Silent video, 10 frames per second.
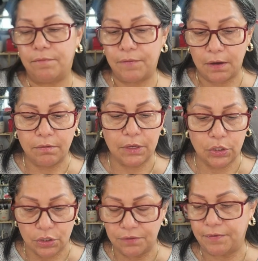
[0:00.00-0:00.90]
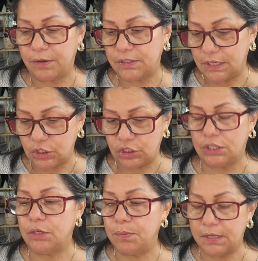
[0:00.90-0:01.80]
very good
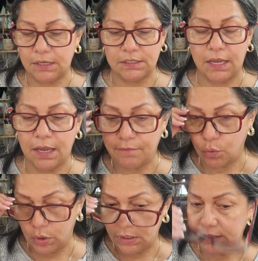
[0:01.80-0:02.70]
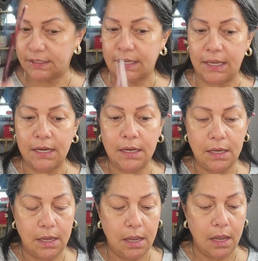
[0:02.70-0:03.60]
foundation because I have oily skin.
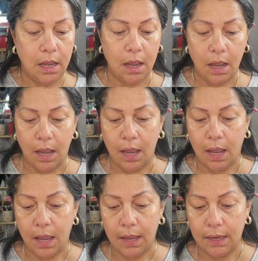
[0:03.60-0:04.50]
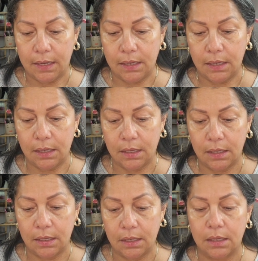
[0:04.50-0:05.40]
I
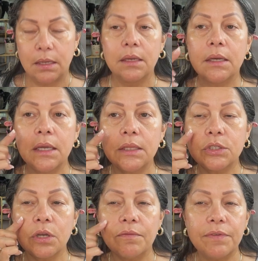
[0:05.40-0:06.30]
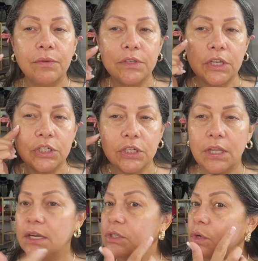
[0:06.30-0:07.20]
need some foundation
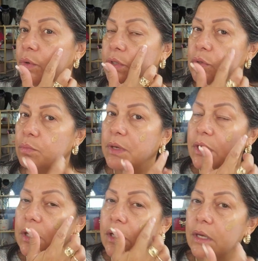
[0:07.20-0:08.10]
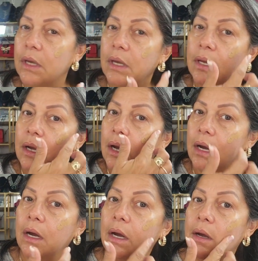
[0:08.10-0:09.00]
that is going to be
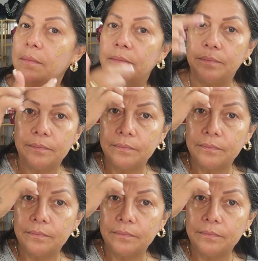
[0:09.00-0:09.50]
not